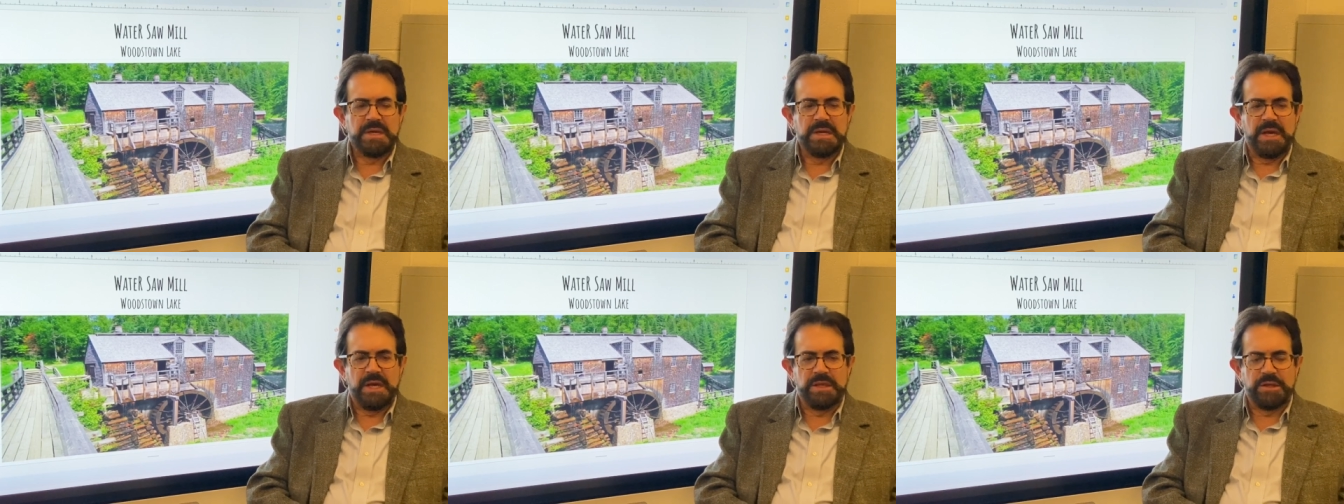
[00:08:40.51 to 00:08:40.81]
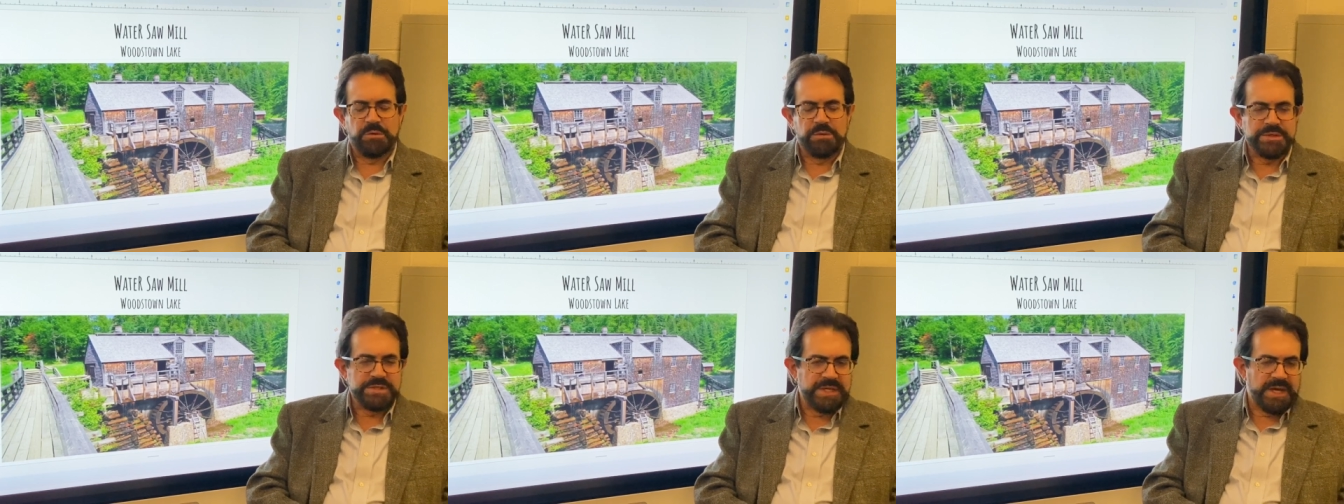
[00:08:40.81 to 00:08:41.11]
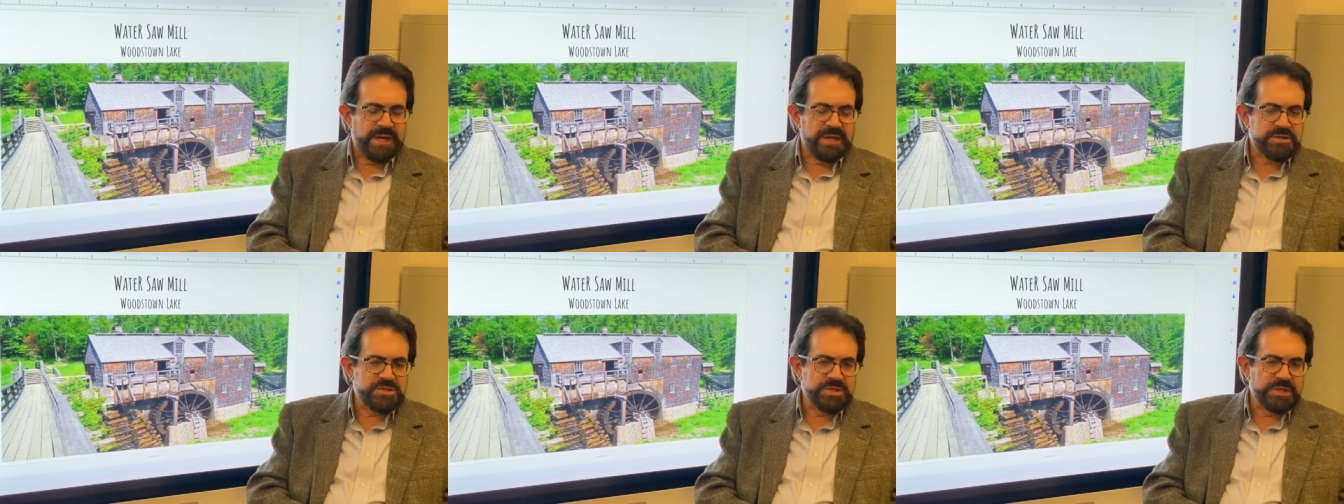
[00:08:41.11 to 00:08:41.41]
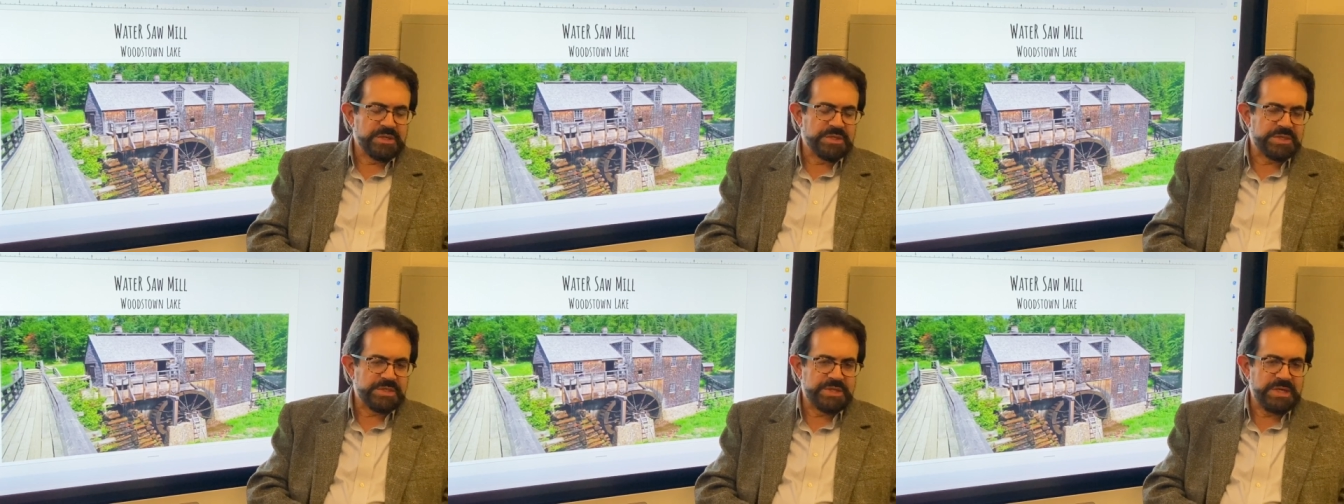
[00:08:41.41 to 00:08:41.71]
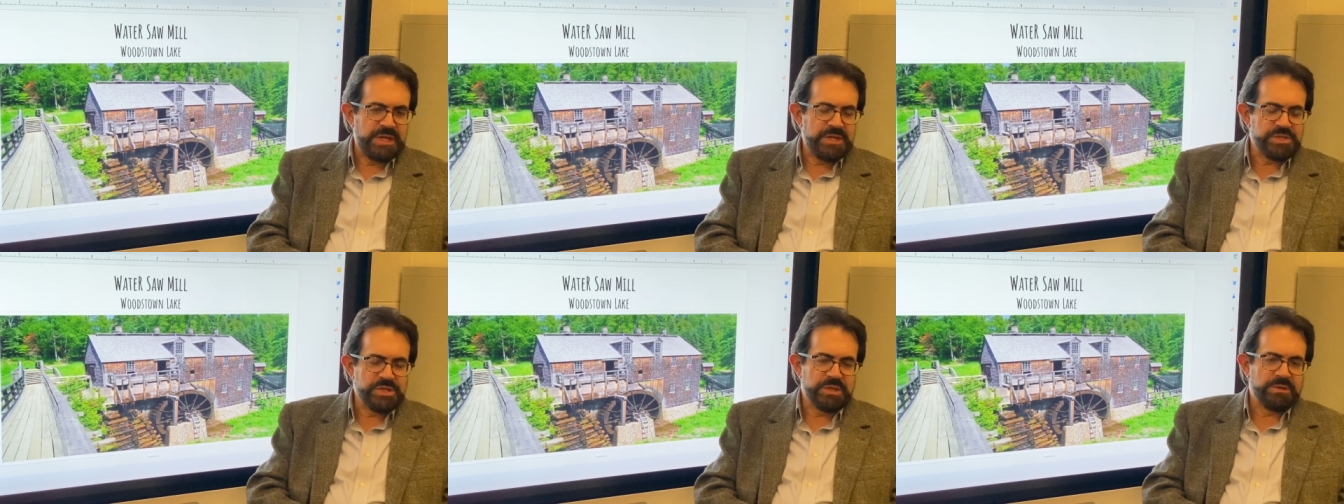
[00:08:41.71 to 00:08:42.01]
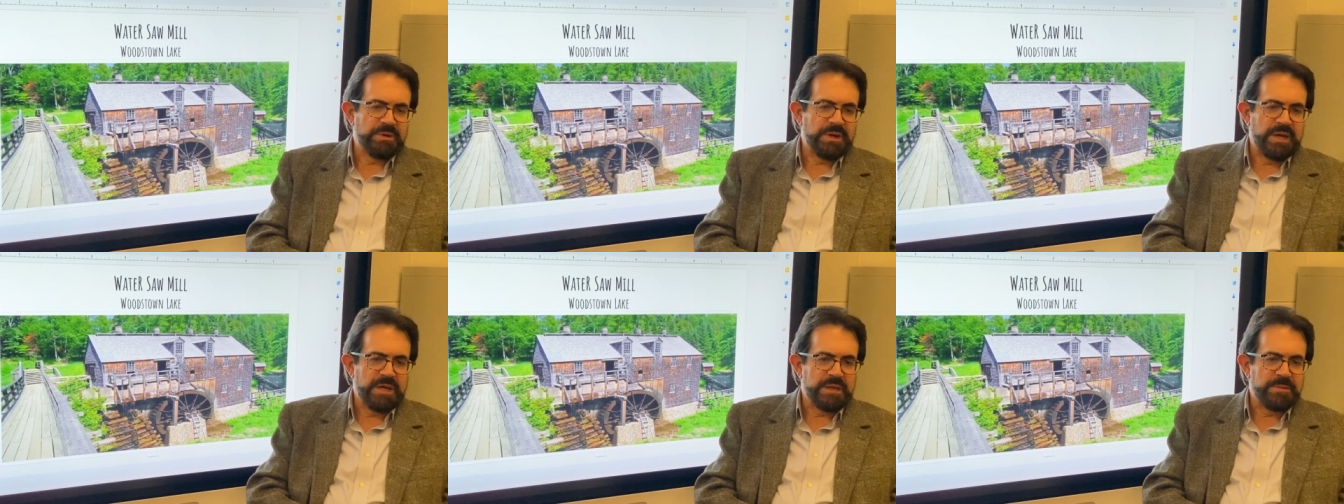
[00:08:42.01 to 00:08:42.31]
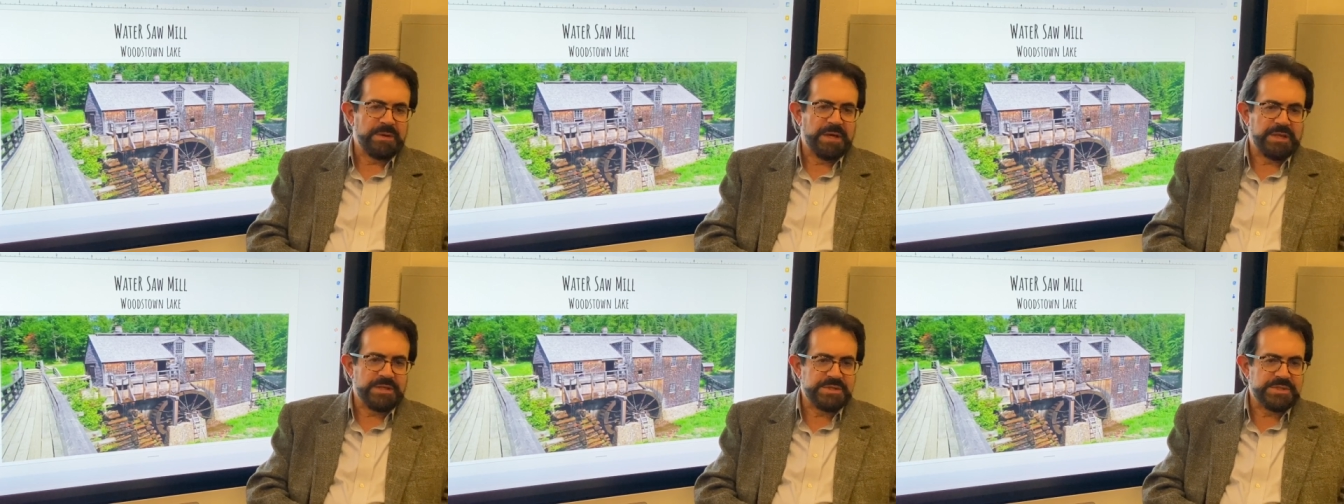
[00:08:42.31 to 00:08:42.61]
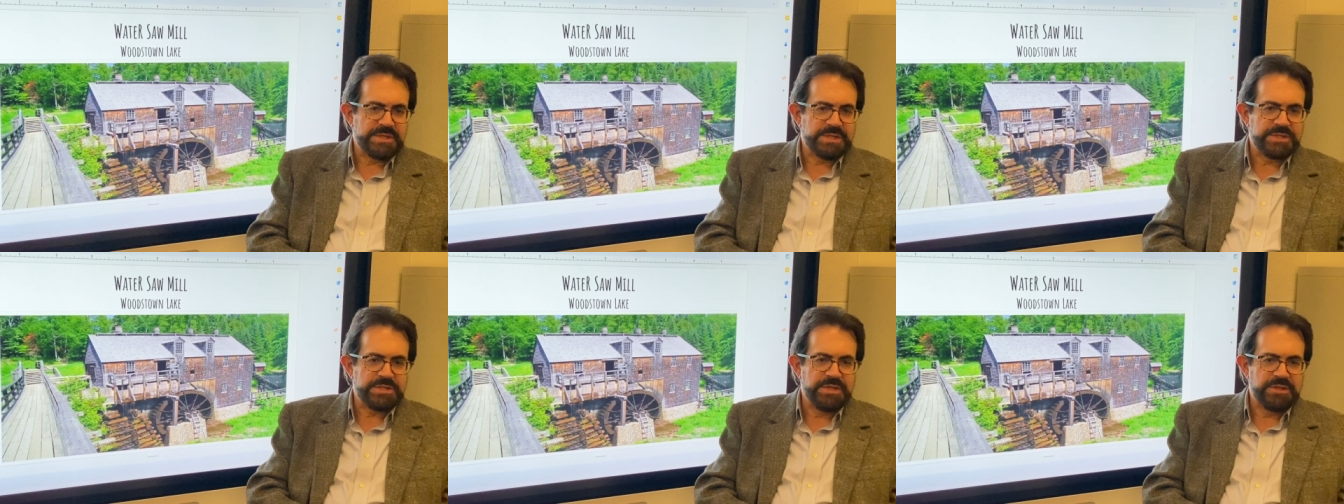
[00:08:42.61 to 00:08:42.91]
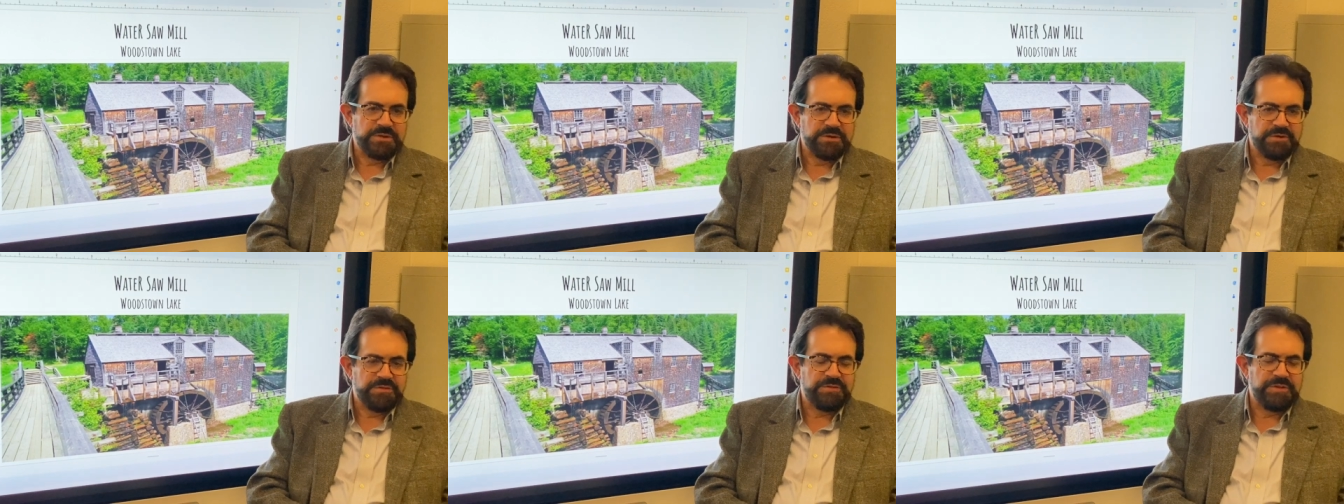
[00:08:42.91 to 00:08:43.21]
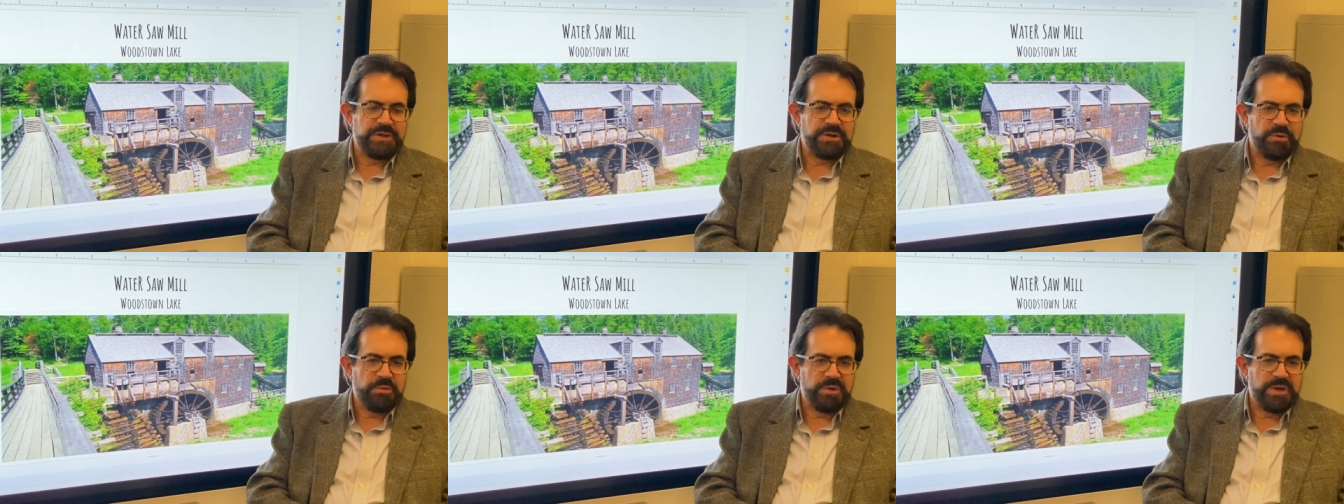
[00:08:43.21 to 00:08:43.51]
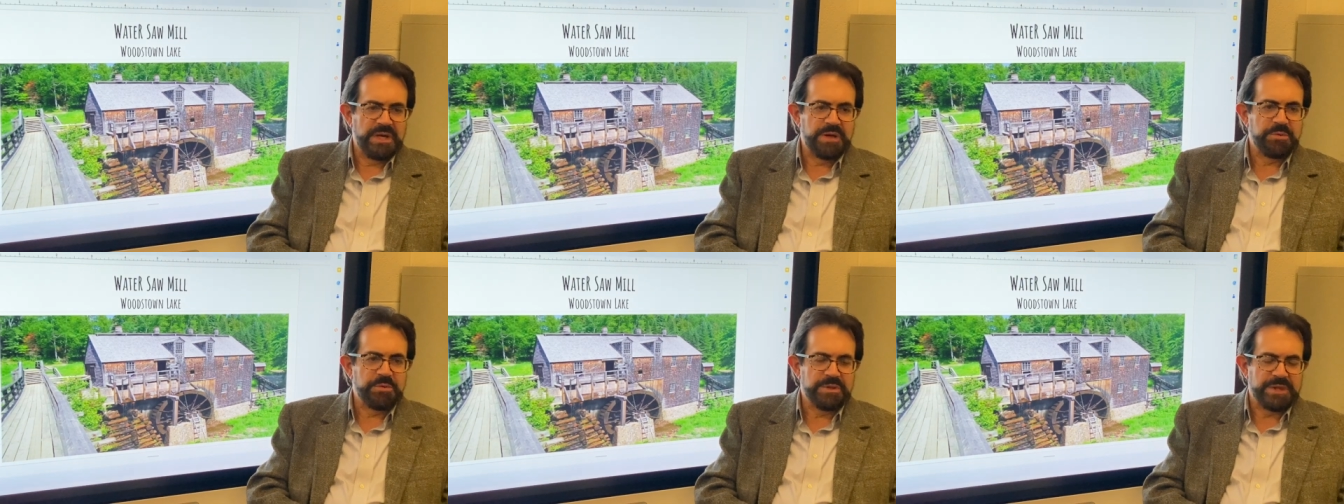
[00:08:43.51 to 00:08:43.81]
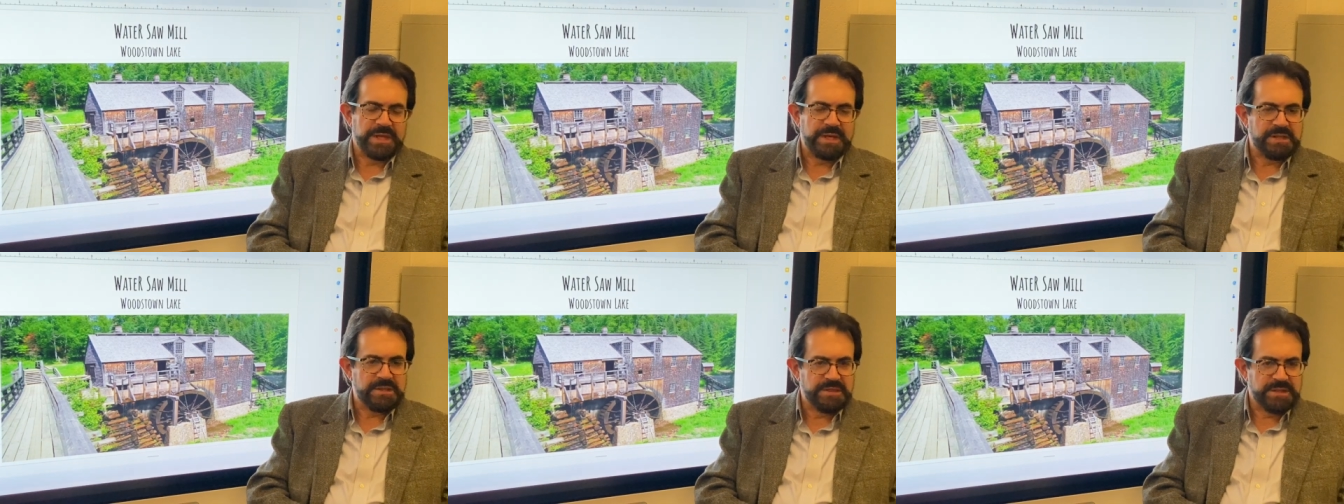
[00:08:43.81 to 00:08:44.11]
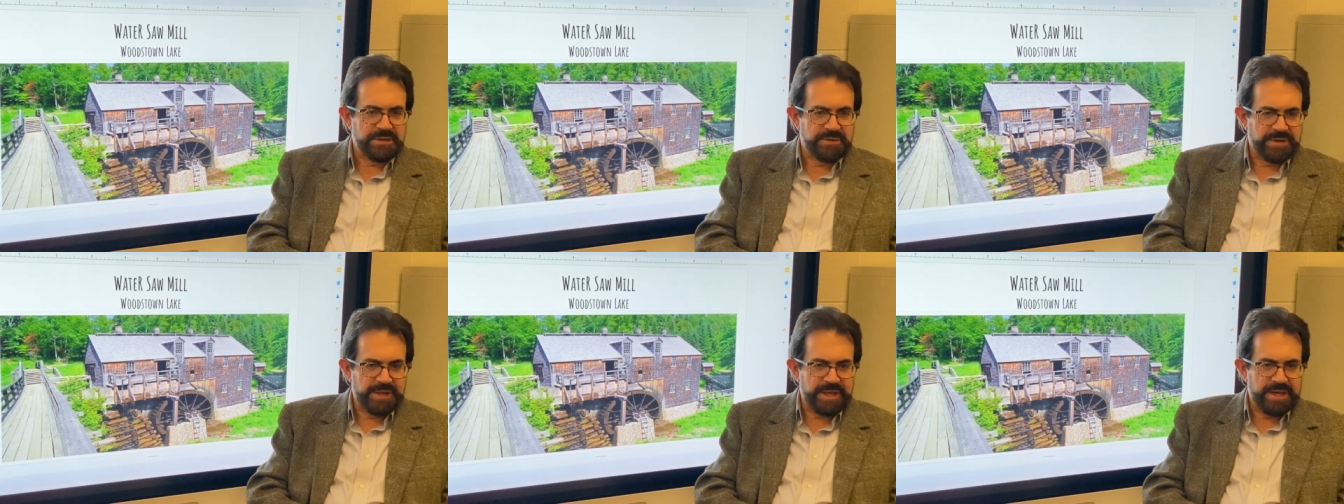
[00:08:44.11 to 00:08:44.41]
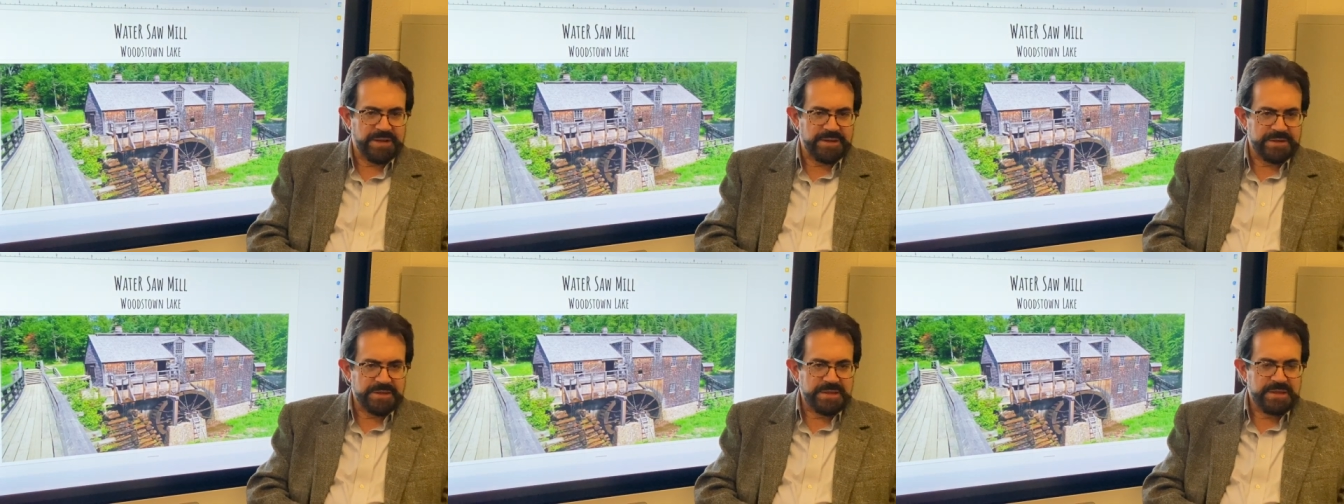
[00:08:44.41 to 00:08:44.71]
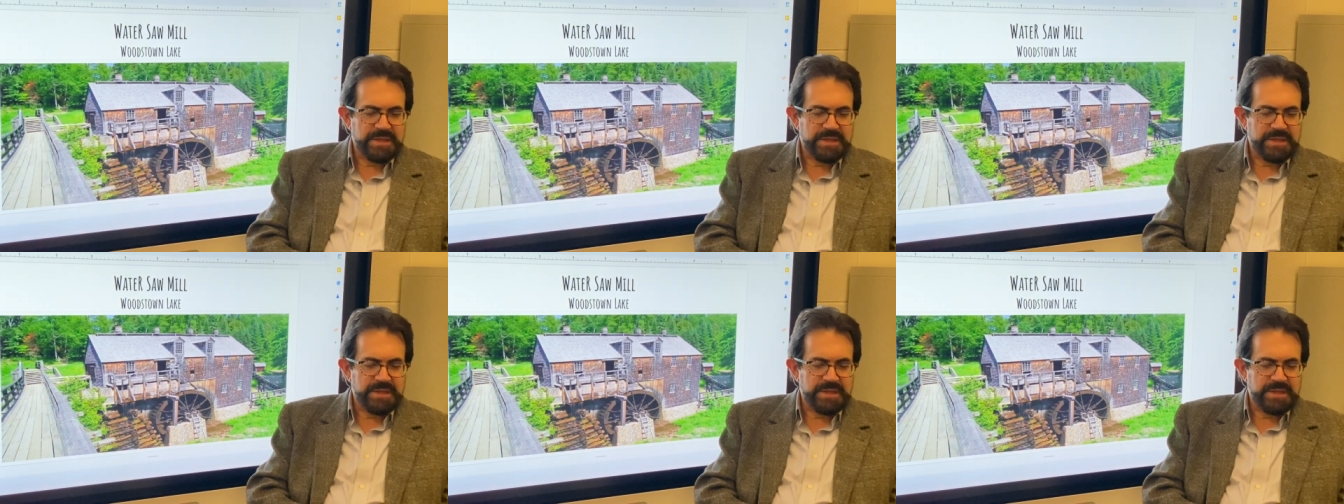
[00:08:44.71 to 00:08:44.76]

And there was actually a staging ground about 600 feet away where they cleared out.